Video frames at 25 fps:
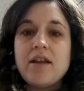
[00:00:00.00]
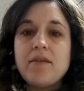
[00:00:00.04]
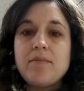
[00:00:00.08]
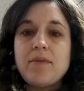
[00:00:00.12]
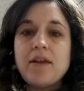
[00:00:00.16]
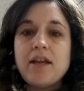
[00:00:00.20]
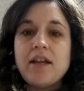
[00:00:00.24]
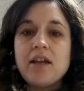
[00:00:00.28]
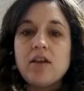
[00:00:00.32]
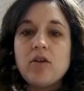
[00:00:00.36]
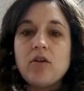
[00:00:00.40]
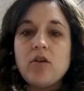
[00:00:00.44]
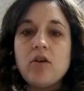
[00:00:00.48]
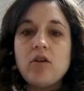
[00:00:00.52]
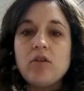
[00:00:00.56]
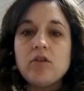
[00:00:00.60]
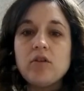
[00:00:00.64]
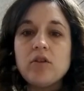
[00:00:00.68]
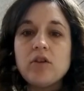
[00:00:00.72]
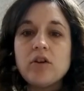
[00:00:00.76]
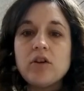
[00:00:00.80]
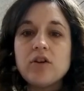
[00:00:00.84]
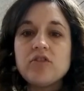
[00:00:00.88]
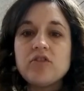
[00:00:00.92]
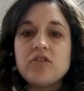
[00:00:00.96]
make it all
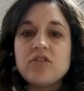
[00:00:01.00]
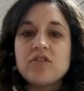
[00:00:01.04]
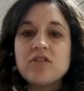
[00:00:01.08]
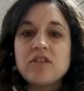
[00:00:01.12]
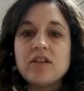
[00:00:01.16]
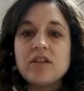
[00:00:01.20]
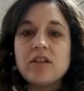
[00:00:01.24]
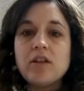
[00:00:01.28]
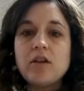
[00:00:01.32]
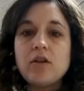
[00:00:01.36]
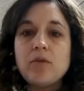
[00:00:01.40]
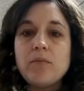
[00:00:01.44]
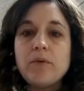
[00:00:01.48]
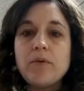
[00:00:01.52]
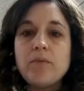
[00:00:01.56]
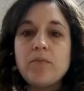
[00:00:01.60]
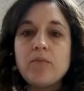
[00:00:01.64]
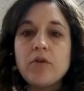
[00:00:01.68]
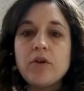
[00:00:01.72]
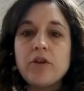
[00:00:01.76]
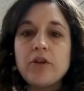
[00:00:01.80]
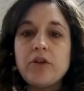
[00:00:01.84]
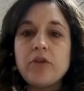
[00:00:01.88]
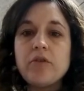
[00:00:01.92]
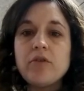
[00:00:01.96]
look just a little bit
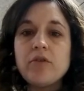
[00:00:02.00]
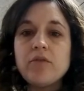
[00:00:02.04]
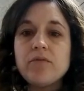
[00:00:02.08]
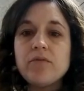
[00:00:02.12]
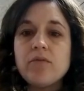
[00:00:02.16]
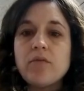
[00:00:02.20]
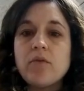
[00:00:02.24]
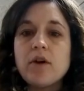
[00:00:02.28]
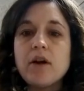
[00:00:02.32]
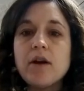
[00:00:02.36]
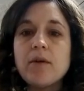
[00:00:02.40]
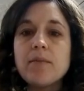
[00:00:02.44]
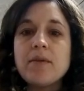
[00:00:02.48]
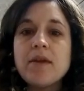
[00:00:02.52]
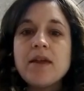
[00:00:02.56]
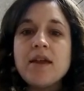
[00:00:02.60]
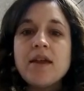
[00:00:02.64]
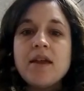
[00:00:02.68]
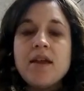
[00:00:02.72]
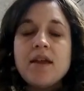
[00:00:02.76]
more uniform.